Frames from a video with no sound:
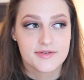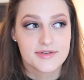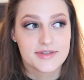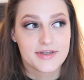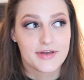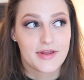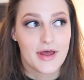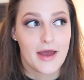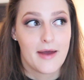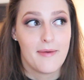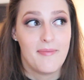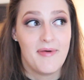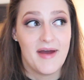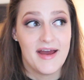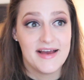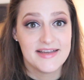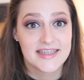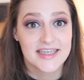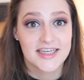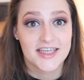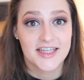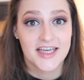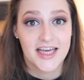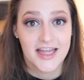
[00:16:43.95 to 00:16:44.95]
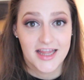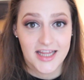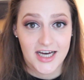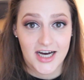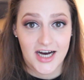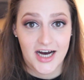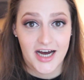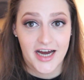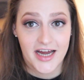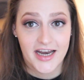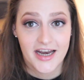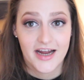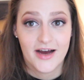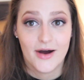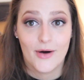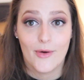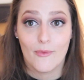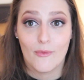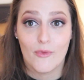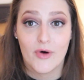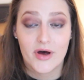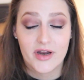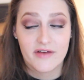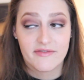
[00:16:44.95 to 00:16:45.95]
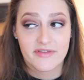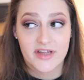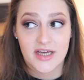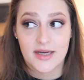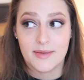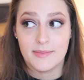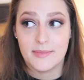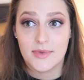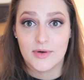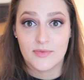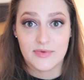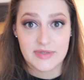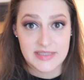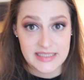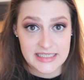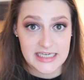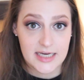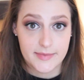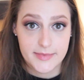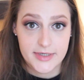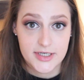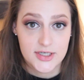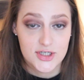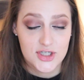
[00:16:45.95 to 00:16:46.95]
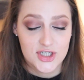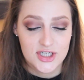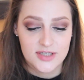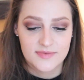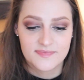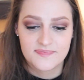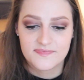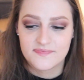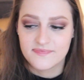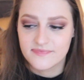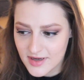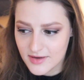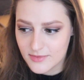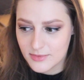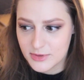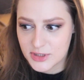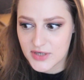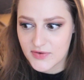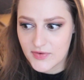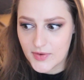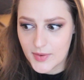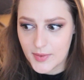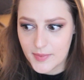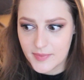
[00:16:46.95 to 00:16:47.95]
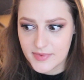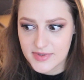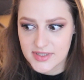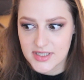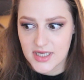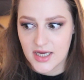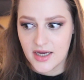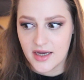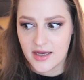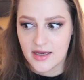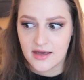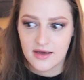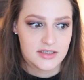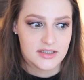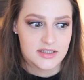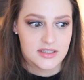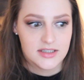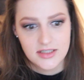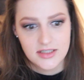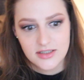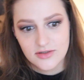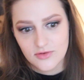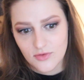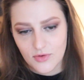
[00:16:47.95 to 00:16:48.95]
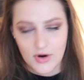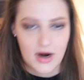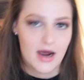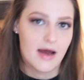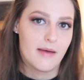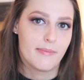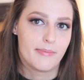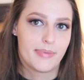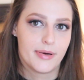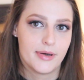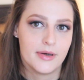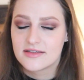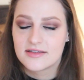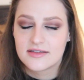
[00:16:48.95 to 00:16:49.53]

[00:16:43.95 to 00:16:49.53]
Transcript: So they basically thought one of them was damaged, which everyone was like, crap.